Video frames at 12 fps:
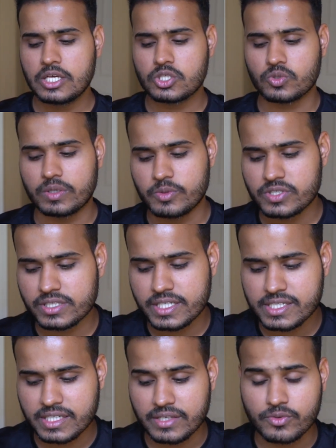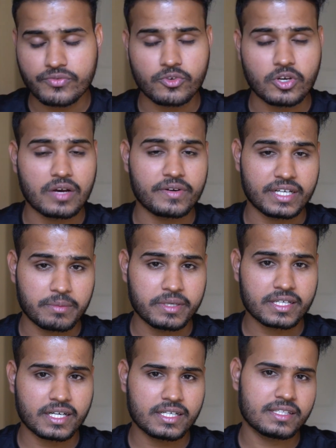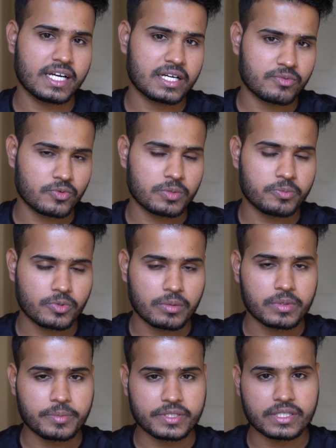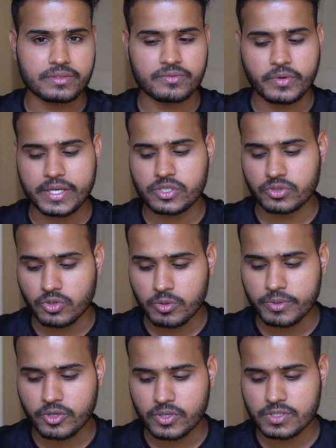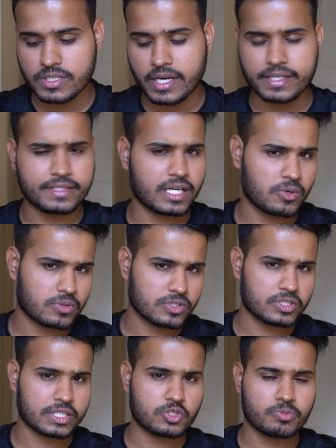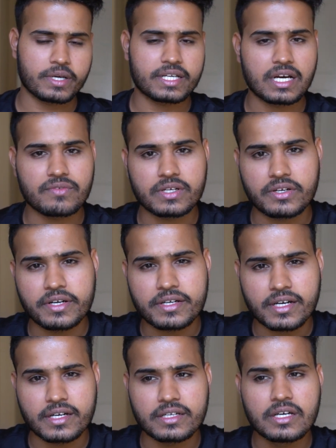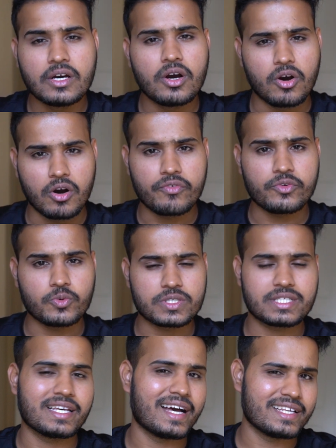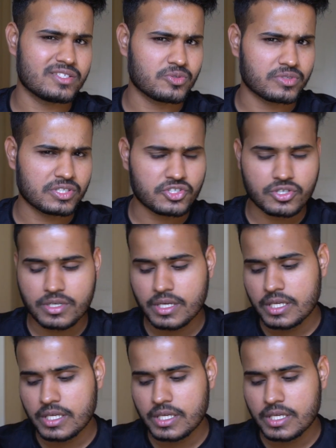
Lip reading: So I would suggest, if you have a debit card, that would probably be the way to go, because I doubt that you might have a credit card of USA as you reach.